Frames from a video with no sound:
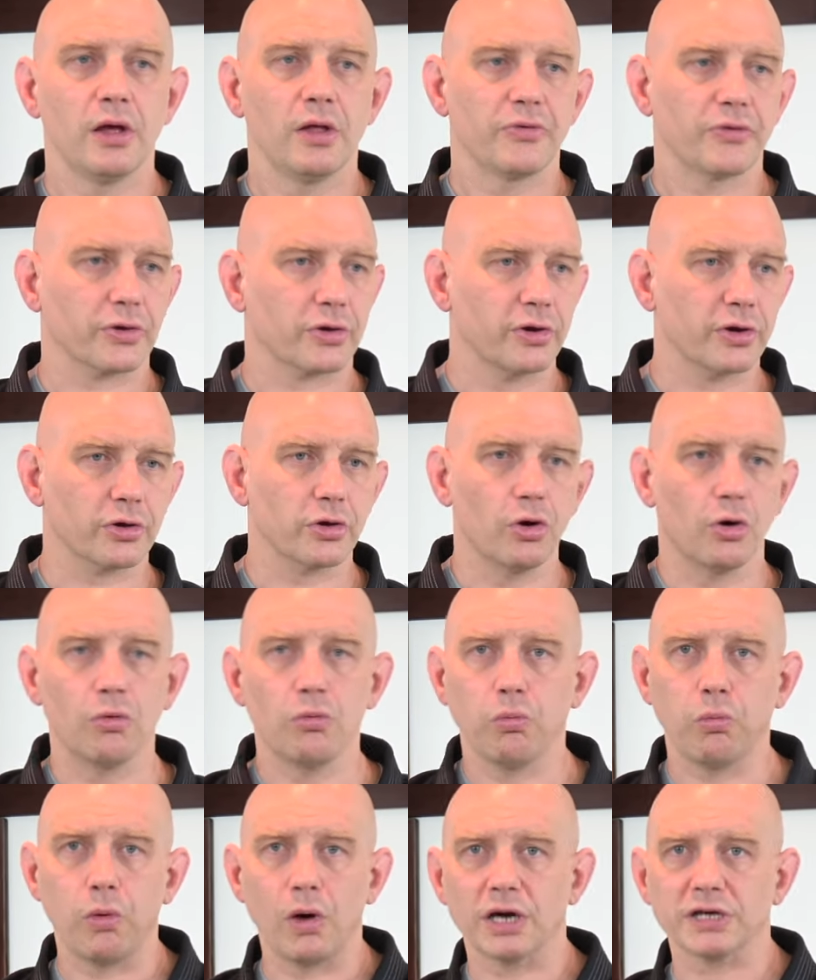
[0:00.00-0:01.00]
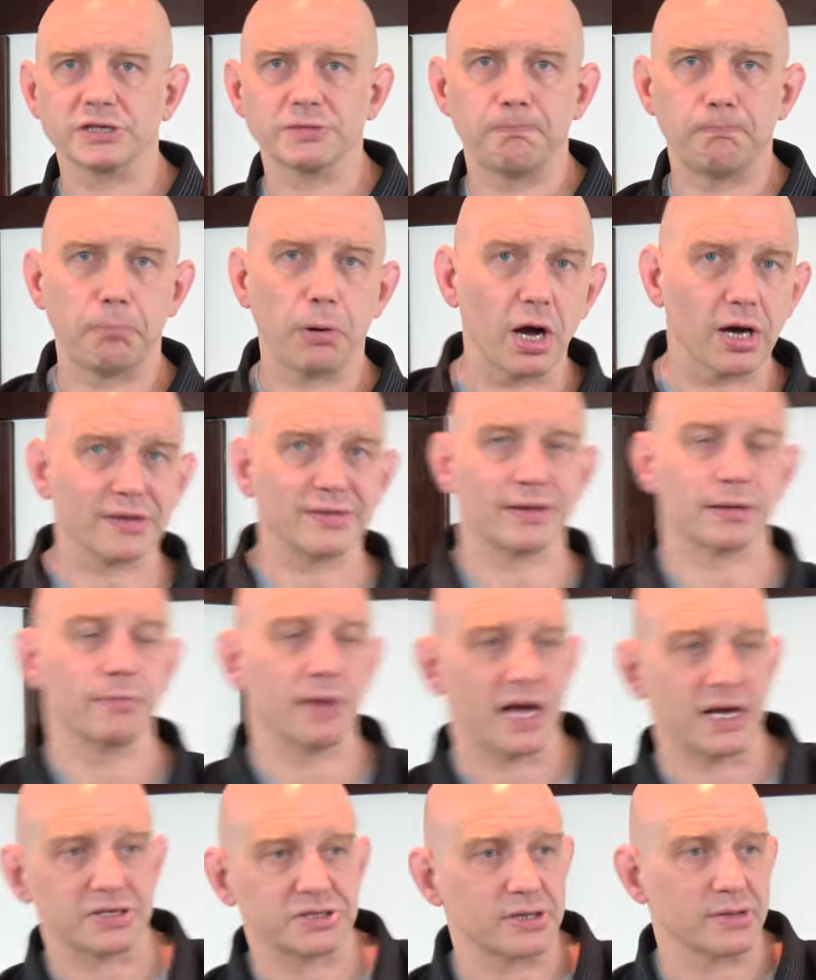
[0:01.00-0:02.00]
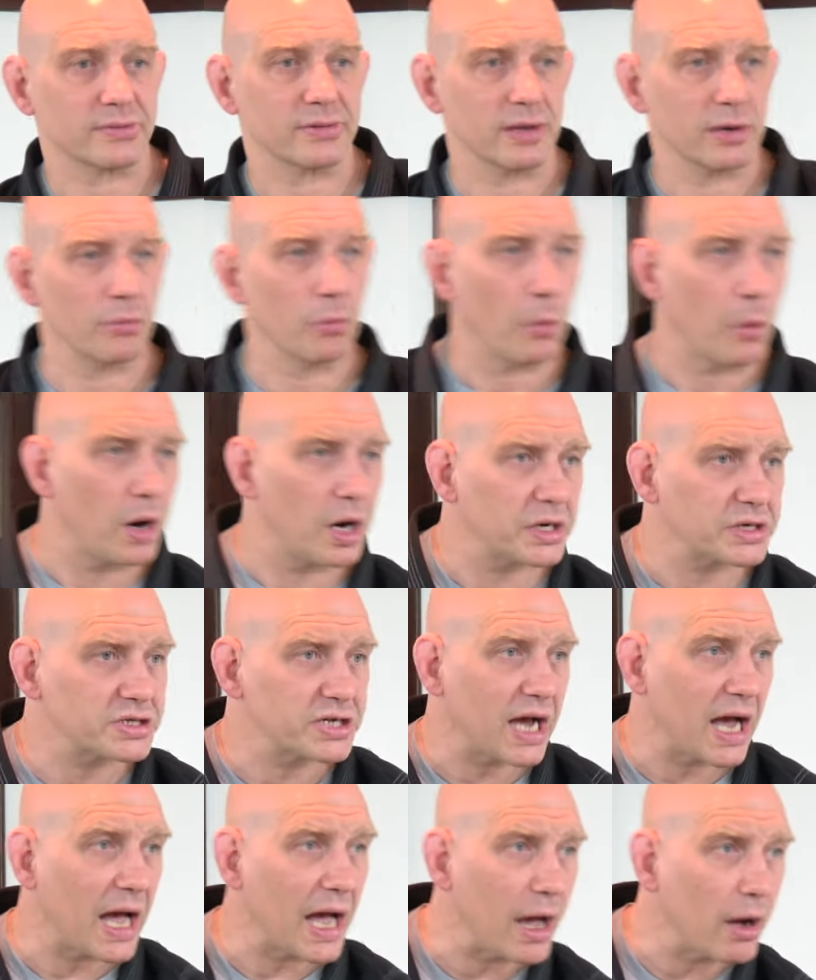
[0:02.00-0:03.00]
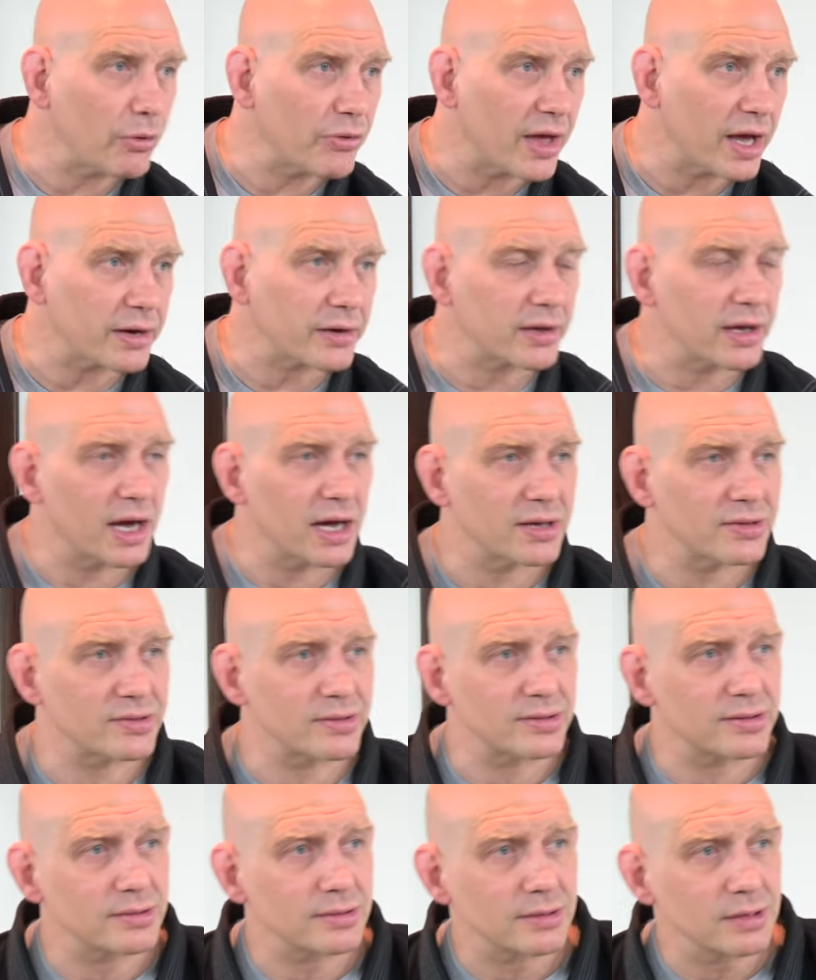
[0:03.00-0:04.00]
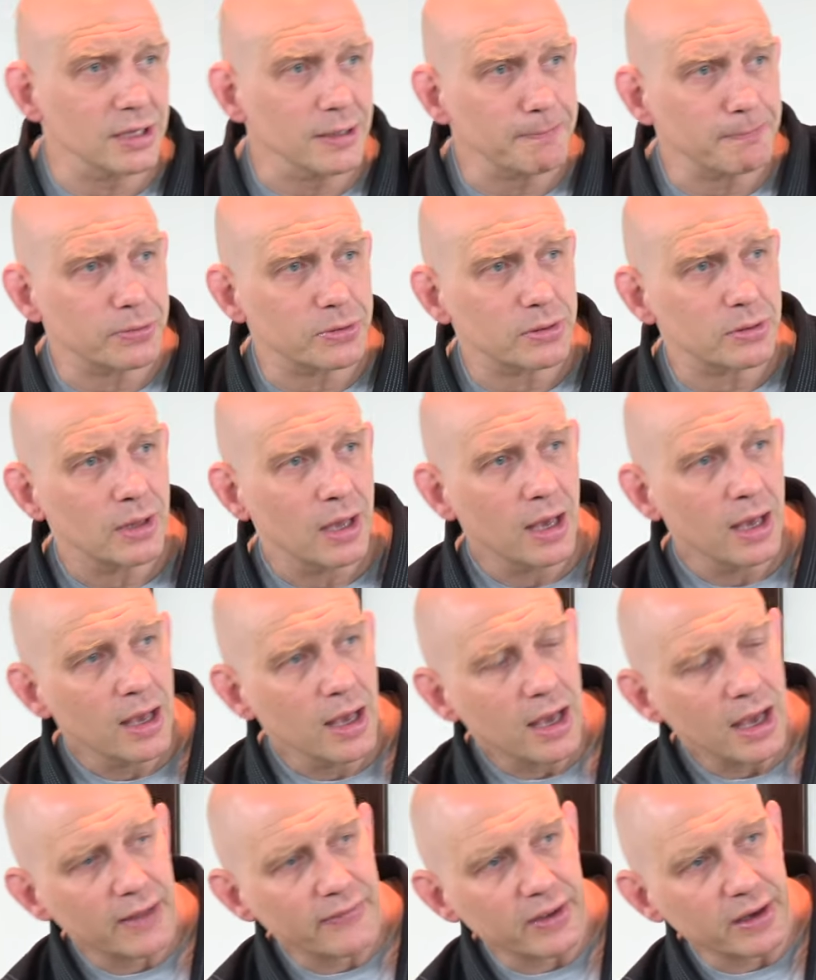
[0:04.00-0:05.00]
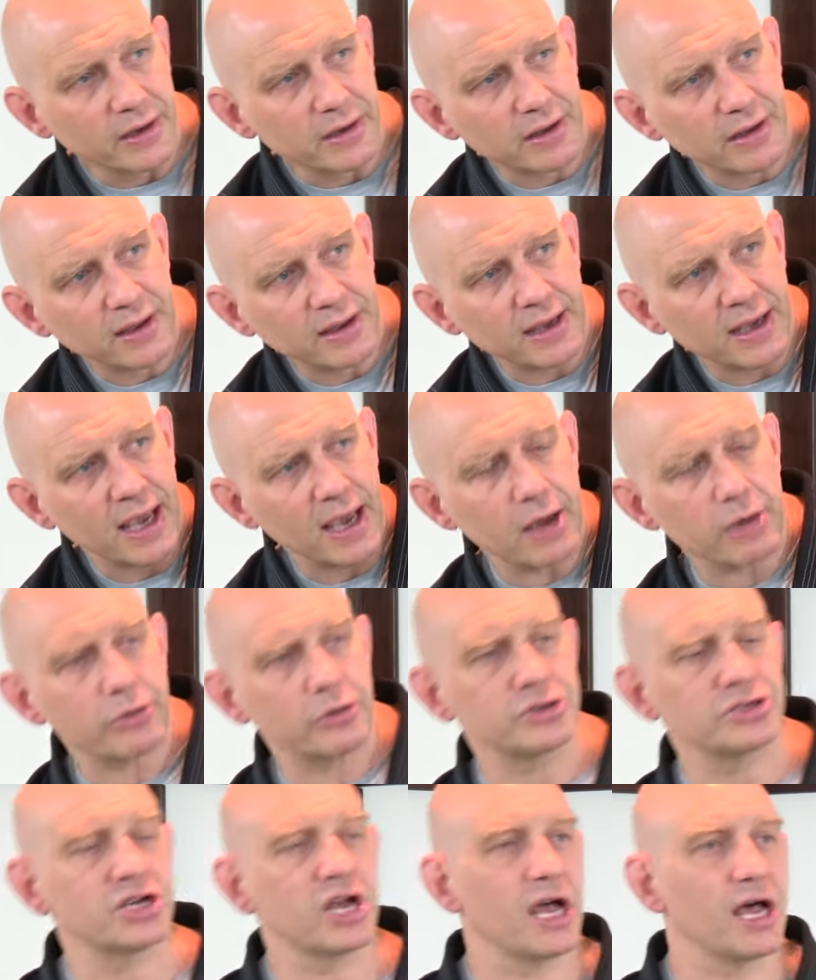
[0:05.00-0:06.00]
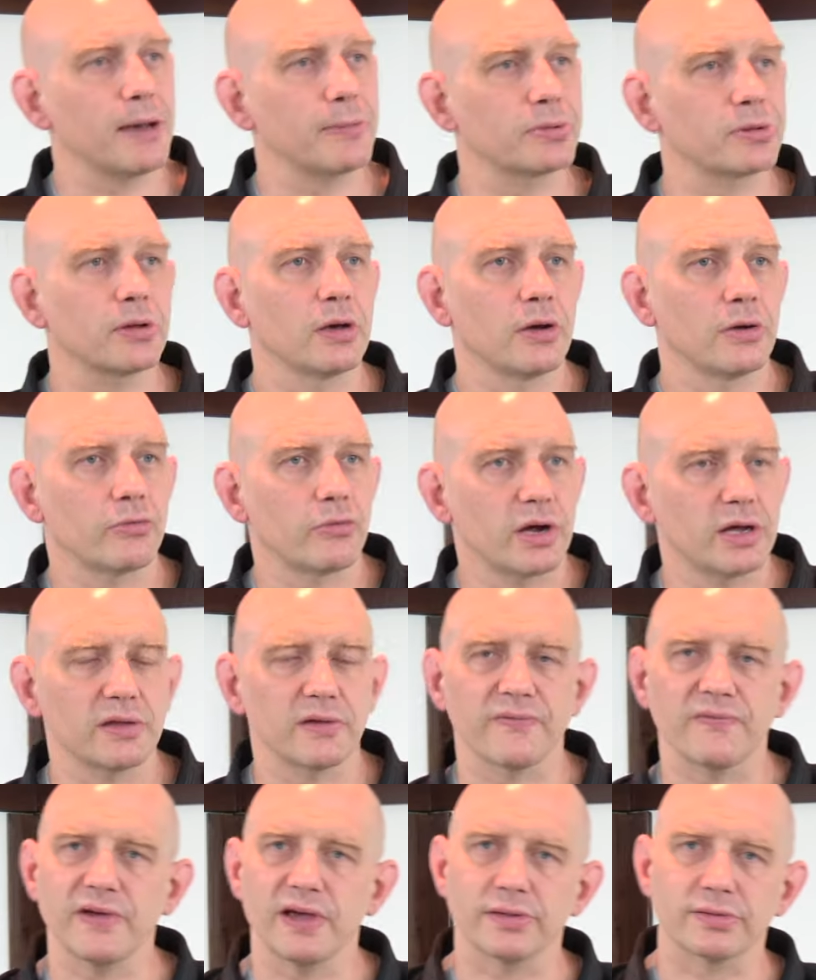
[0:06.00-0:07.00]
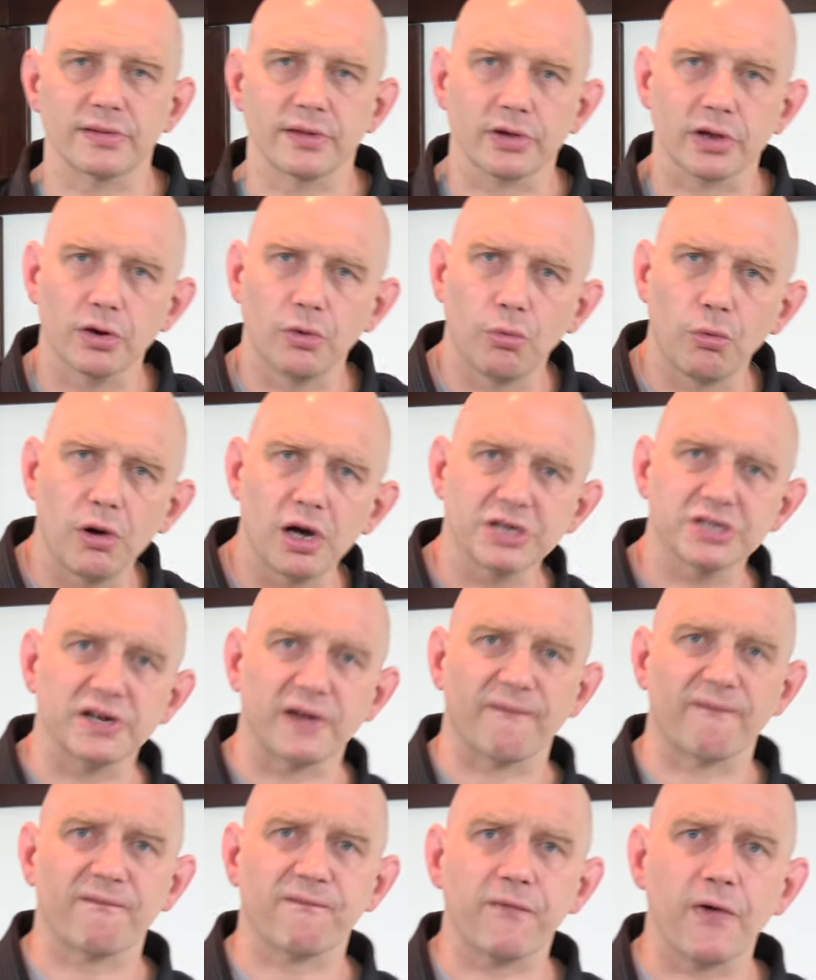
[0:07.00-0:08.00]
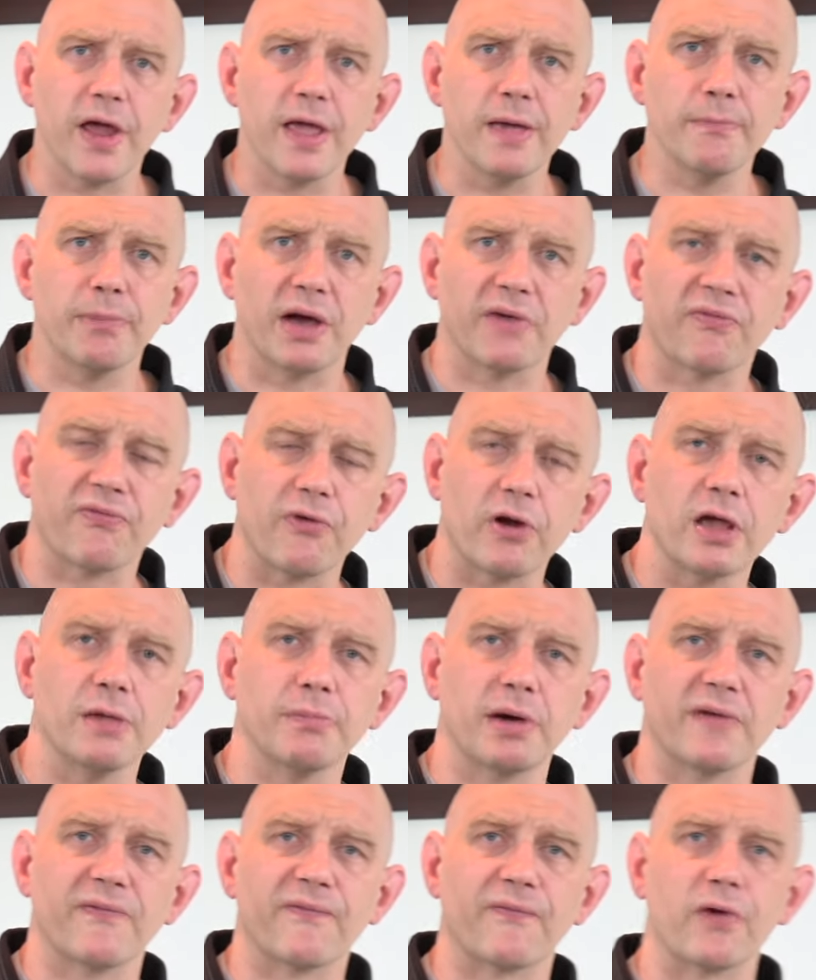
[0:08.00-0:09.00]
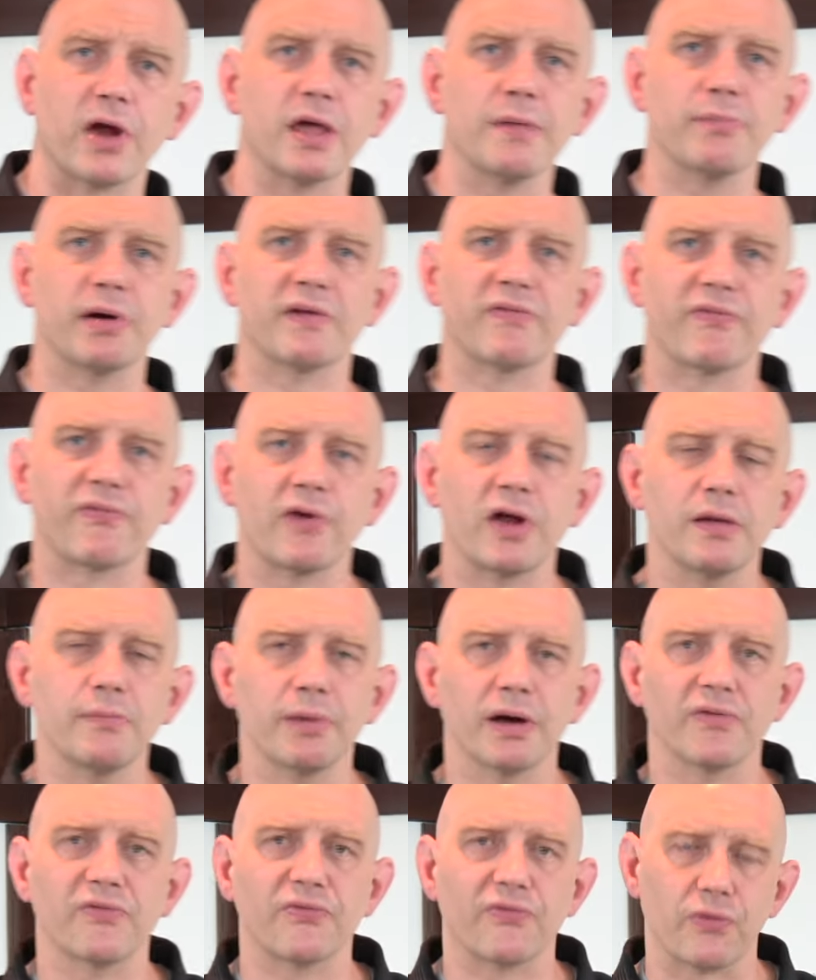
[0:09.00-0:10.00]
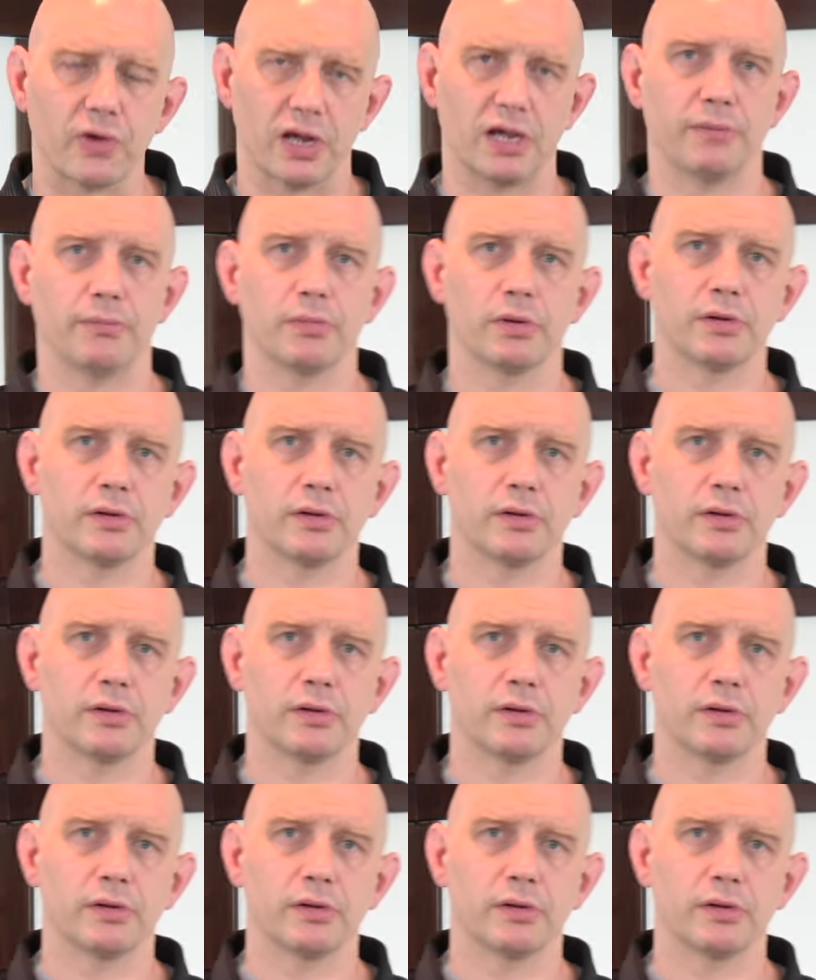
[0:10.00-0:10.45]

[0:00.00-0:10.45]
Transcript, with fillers: They're going to go watch boxing matches and watch how that guy slips and then counter jabs right in the face. And they're going to watch it frame by frame by frame by frame by frame.